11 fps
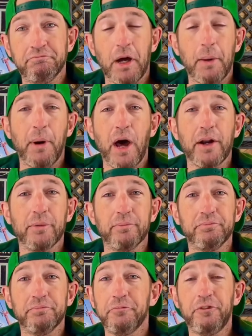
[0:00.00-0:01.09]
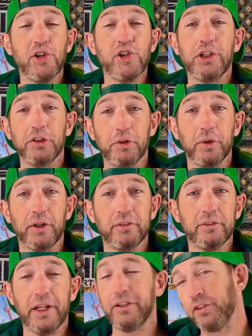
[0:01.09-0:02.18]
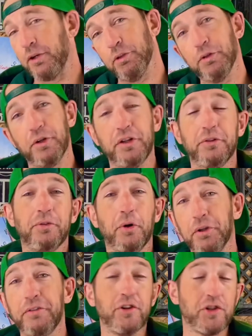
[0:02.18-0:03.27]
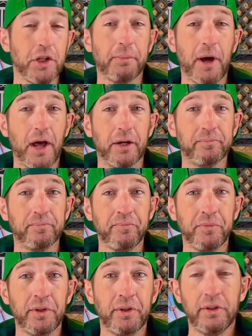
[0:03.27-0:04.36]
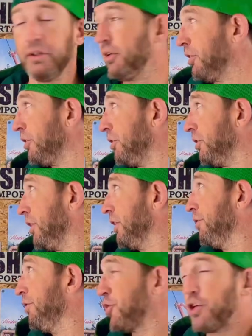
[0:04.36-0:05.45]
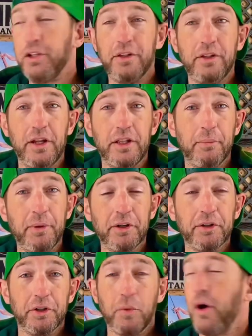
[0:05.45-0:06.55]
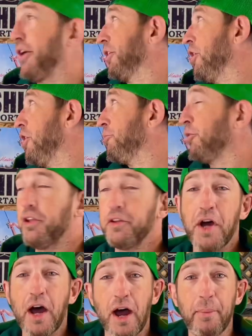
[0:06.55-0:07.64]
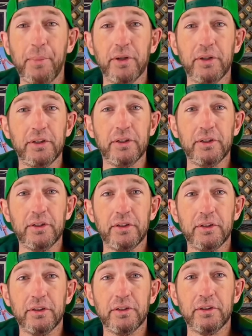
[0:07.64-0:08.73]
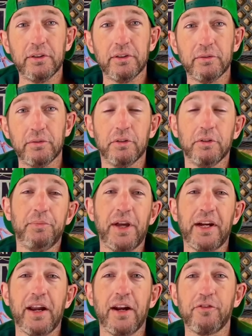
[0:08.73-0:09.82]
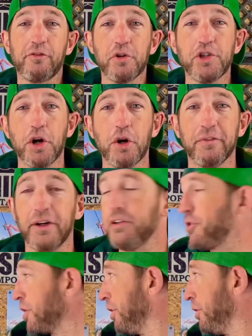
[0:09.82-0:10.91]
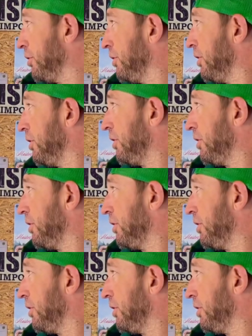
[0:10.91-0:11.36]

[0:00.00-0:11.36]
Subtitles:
a bottom fishing lure, like some lure you only fish on the bottom, and the fish are in the middle of the water column or in the top, well, that kind of screws you over. So